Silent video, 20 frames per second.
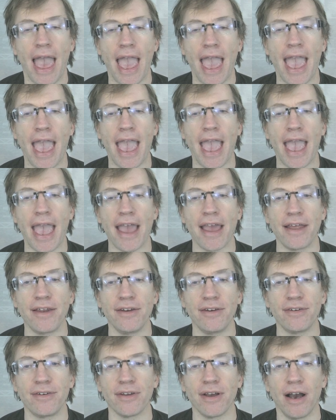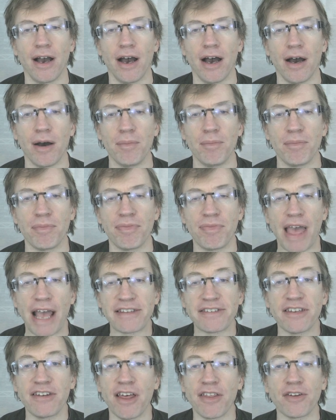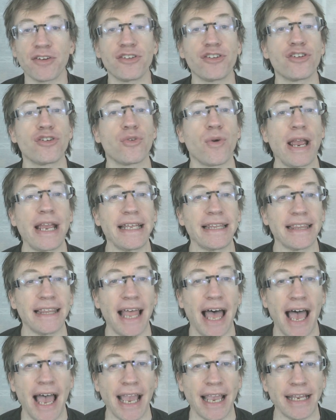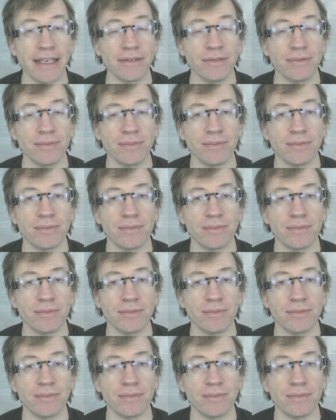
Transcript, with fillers: and um, that's another straight line.